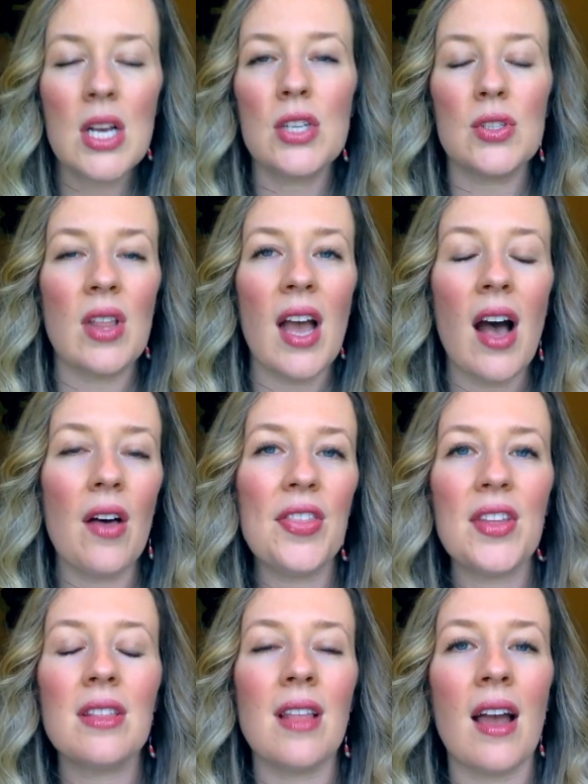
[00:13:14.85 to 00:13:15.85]
So the
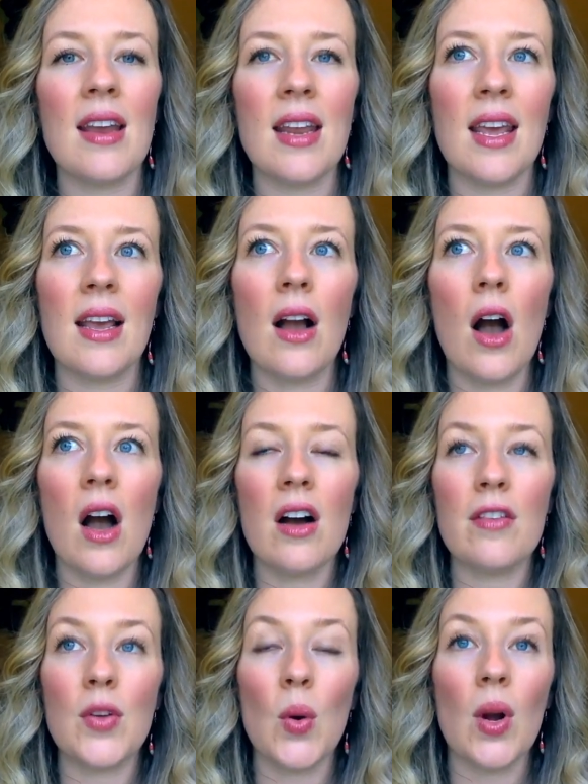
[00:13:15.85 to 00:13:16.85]
healthy lining
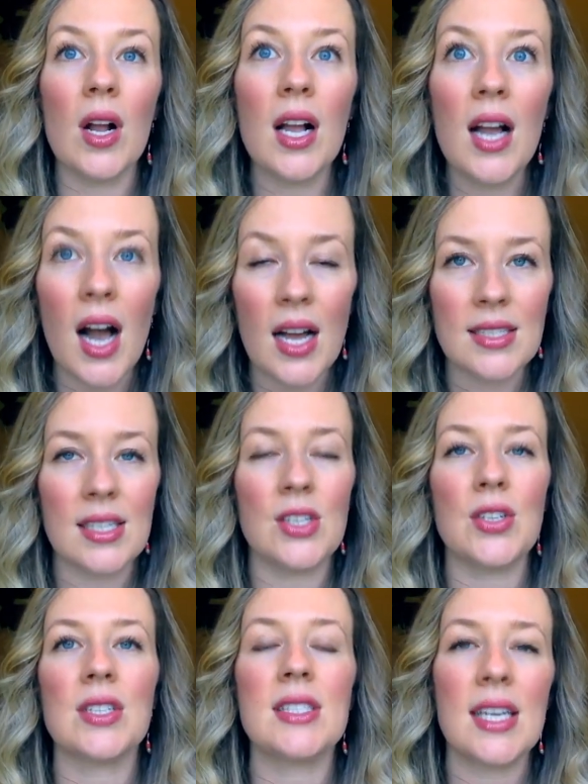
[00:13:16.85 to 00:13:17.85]
of your gut and
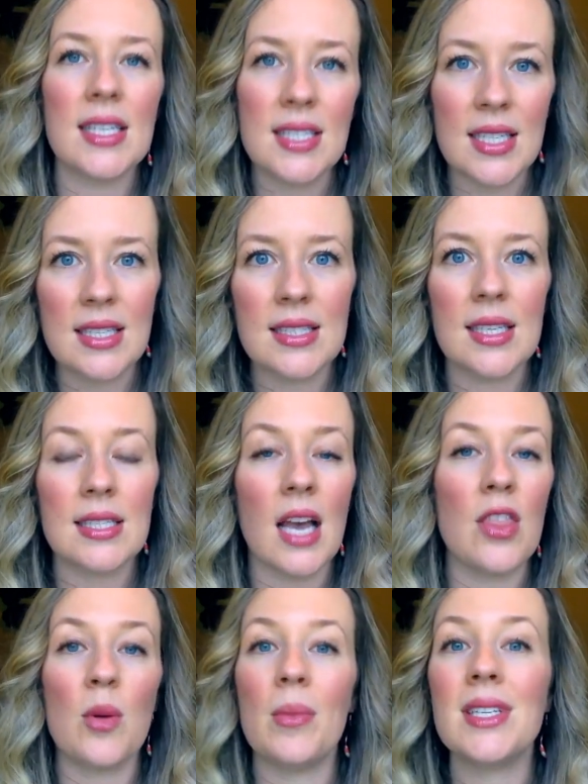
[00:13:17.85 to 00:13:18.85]
your intestines has
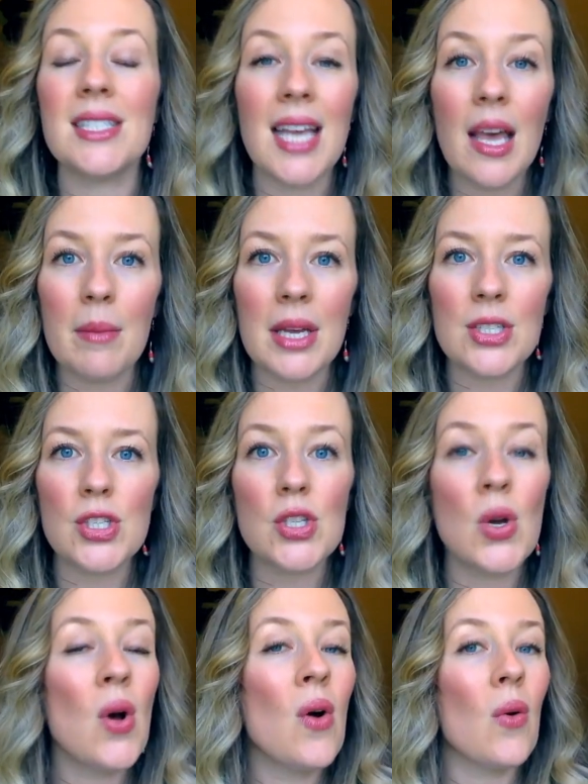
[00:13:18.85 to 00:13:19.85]
either been
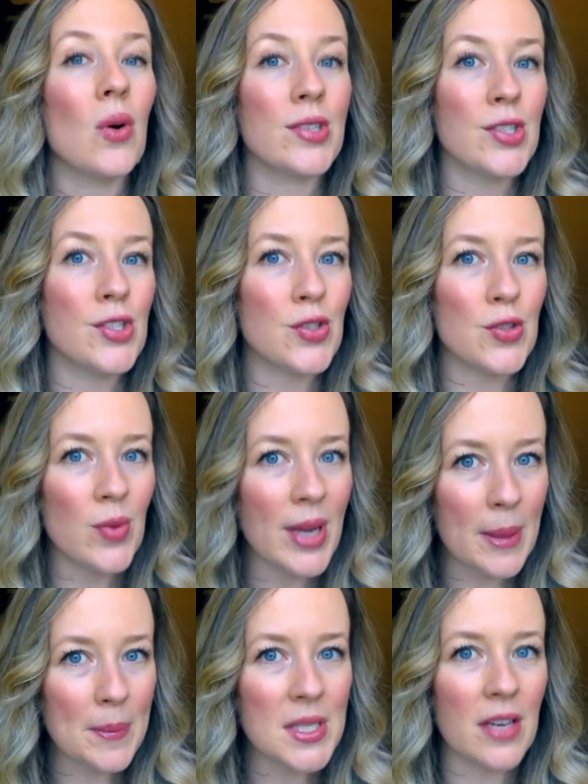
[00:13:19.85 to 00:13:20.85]
damaged or
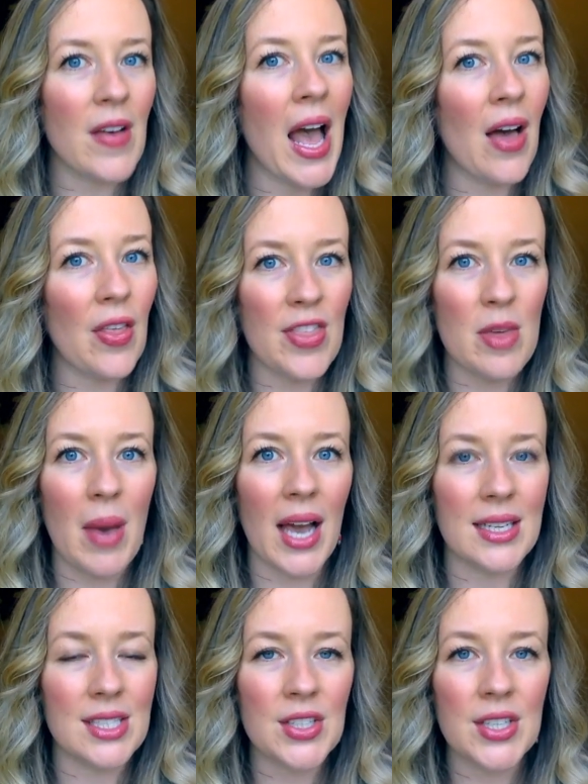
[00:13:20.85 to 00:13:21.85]
stripped of healthy
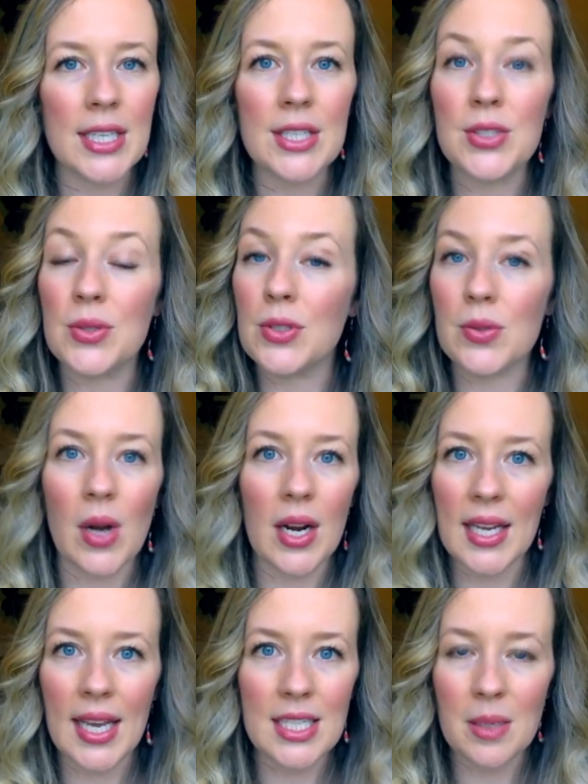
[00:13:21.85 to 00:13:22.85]
bacteria due to
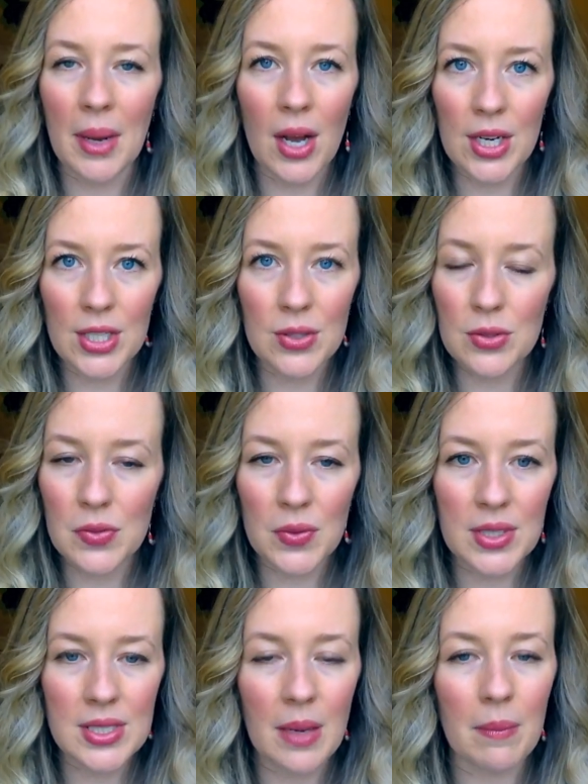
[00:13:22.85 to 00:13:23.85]
chronic antibiotic use, for
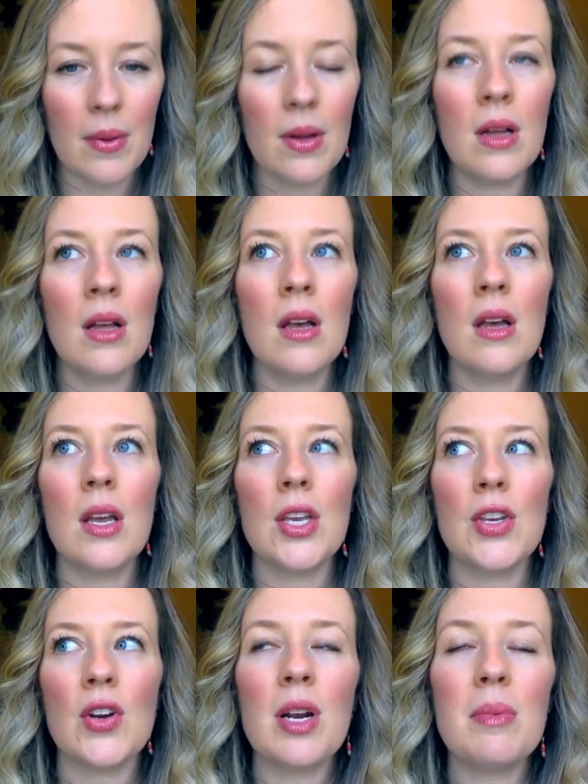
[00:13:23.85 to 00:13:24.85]
example,
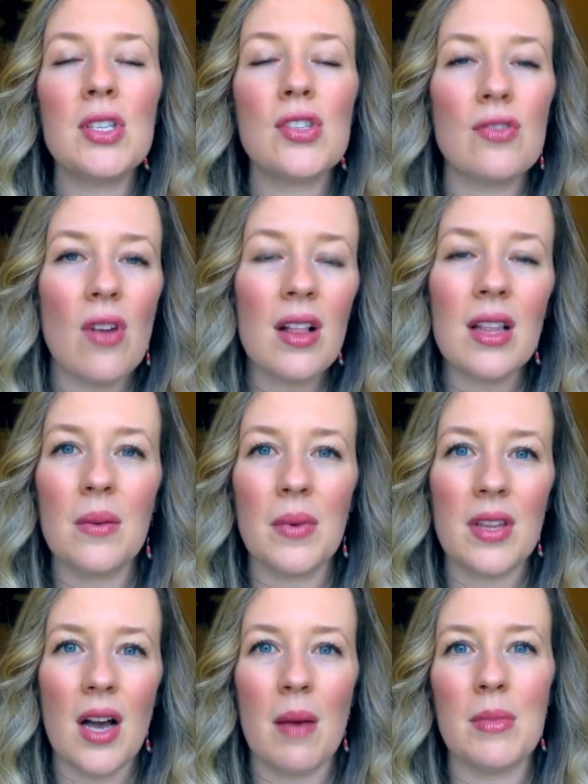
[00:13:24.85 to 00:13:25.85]
you're gonna be struggling
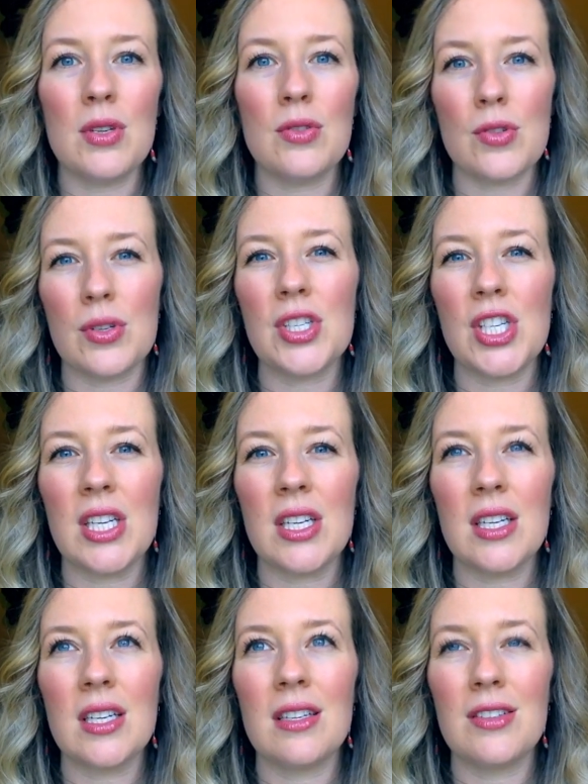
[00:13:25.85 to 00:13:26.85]
with common
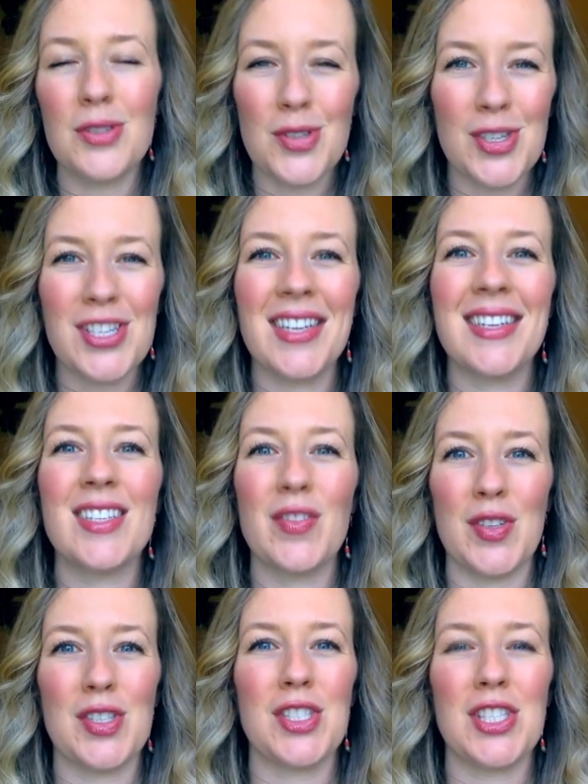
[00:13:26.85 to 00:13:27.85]
nutrient
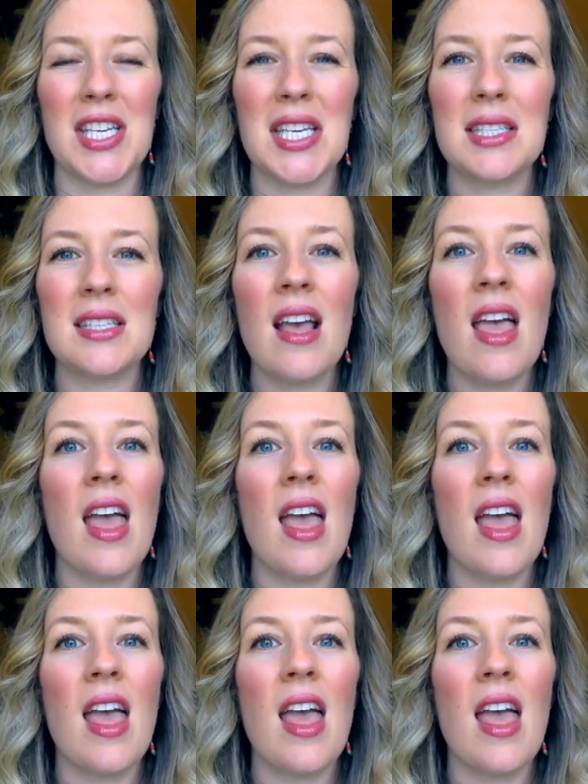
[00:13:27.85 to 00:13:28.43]
deficiencies.